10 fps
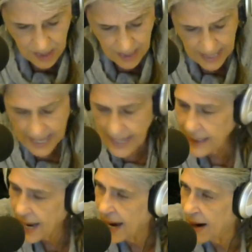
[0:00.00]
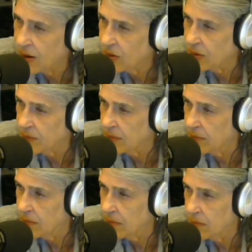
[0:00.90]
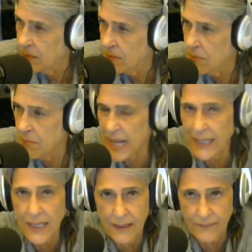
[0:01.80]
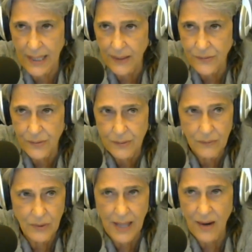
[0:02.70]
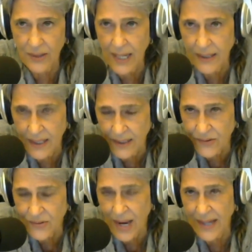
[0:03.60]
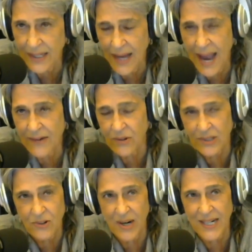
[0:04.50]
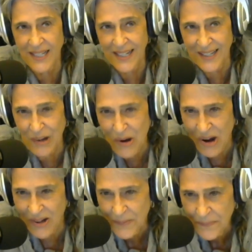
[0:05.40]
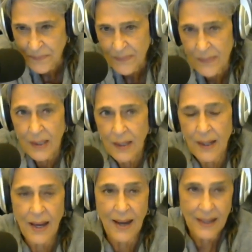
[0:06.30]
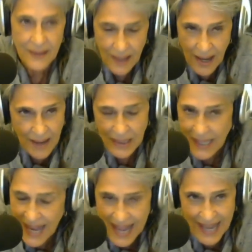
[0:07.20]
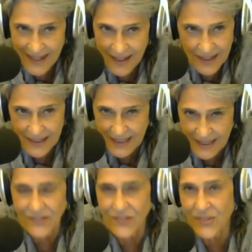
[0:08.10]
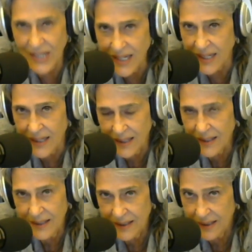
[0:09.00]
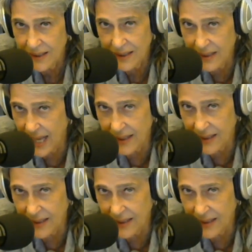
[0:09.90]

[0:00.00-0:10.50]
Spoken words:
And how many of us, without any psychiatric training at all, I mean, can see that